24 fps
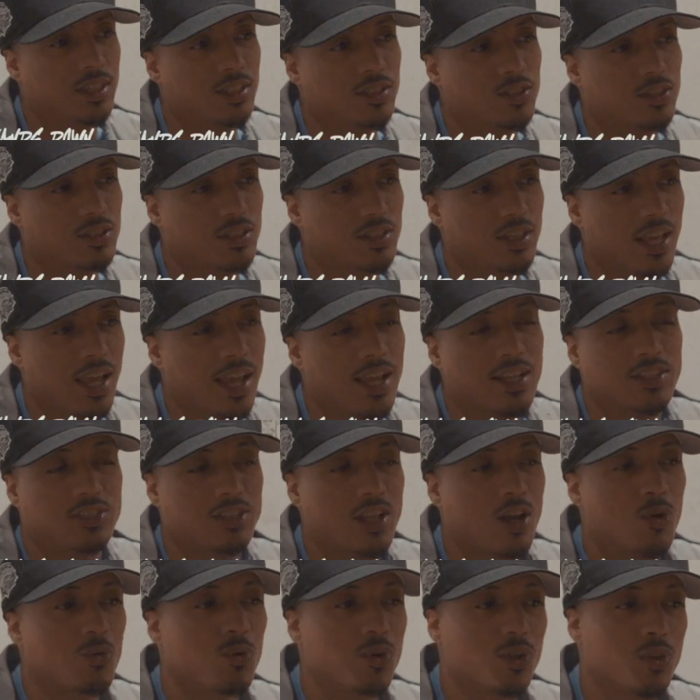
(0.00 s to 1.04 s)
it's hands
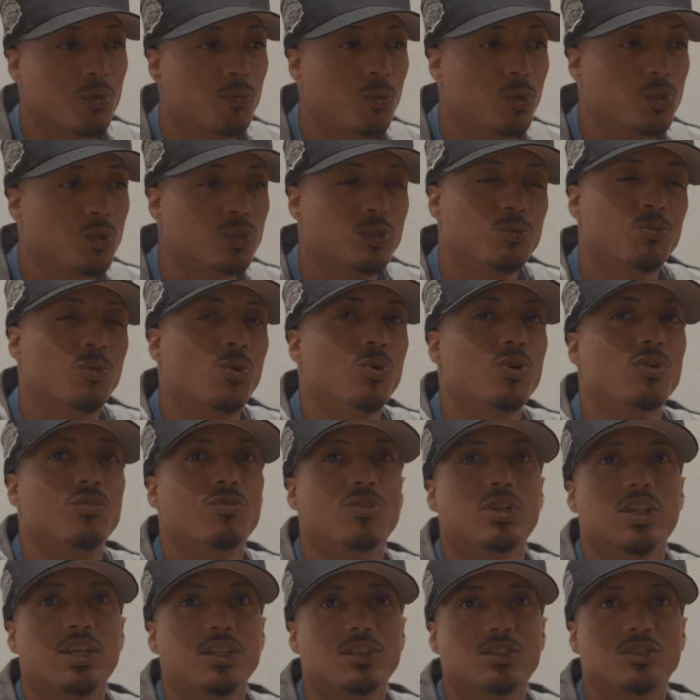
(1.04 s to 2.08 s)
down one of the most important
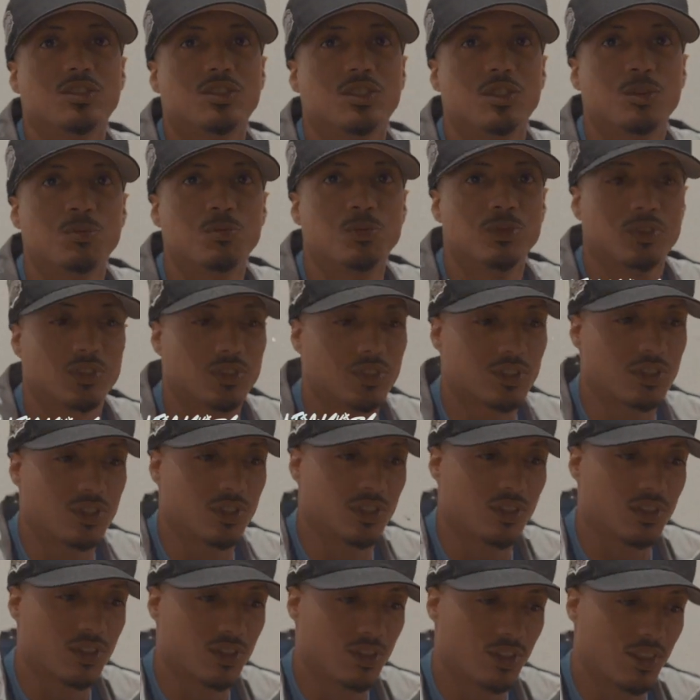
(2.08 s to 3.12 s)
relationships
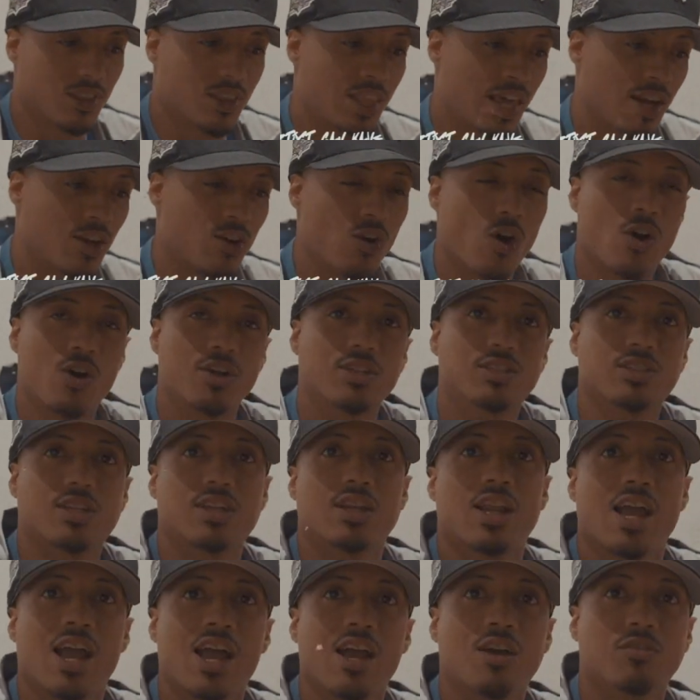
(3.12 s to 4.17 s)
that an artist can
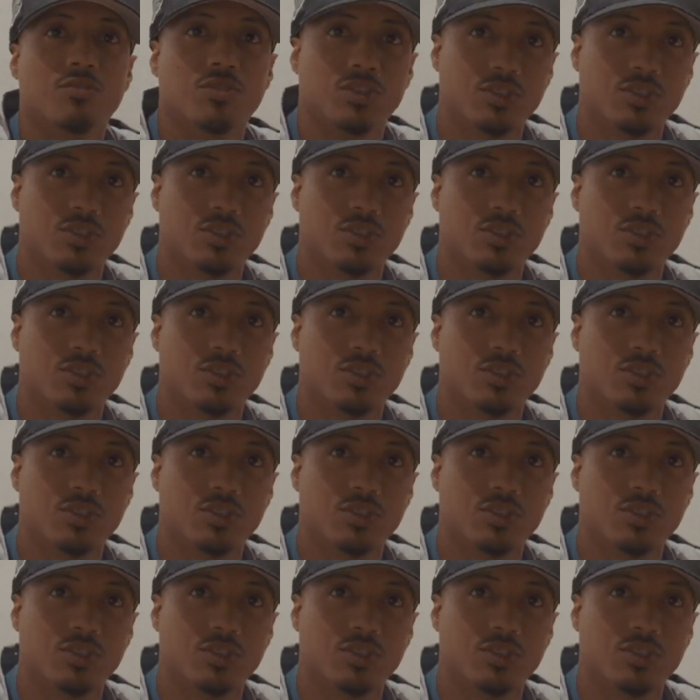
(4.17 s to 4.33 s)
have